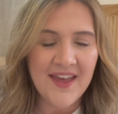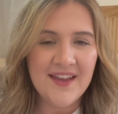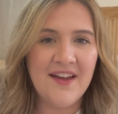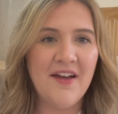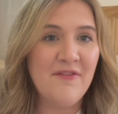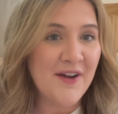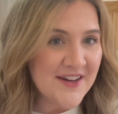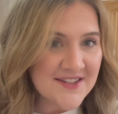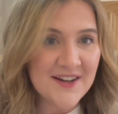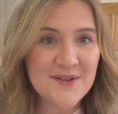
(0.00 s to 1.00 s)
Now, I've already
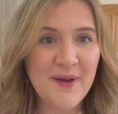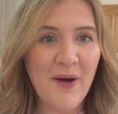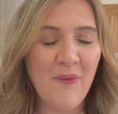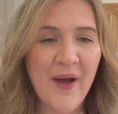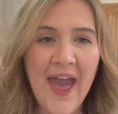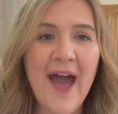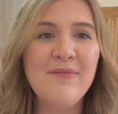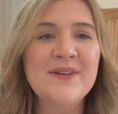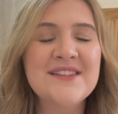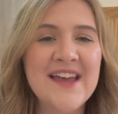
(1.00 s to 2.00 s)
talked about what
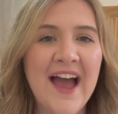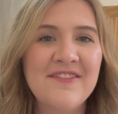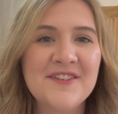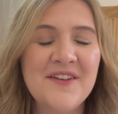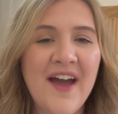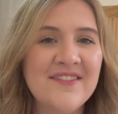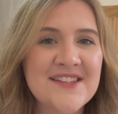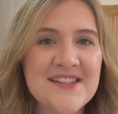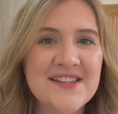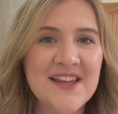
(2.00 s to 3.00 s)
happens after you have a
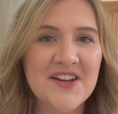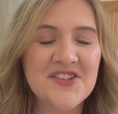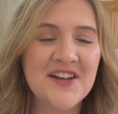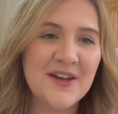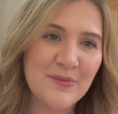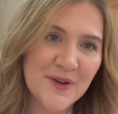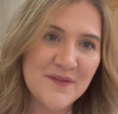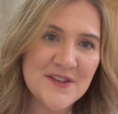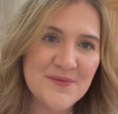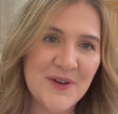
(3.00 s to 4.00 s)
C-section in a
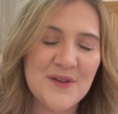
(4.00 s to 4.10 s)
previous video,